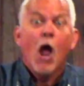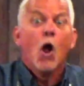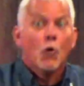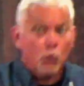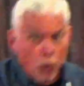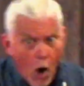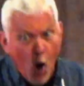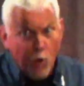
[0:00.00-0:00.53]

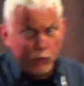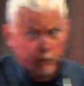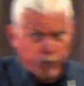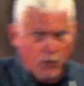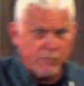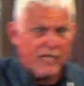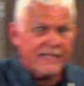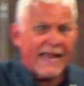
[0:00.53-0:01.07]
rose
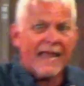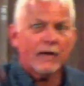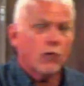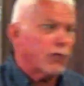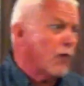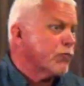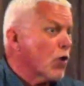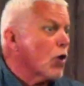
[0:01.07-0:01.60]
from the dead on
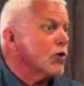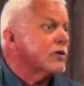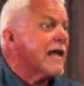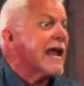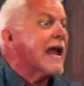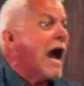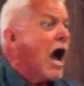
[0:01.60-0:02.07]
the third day,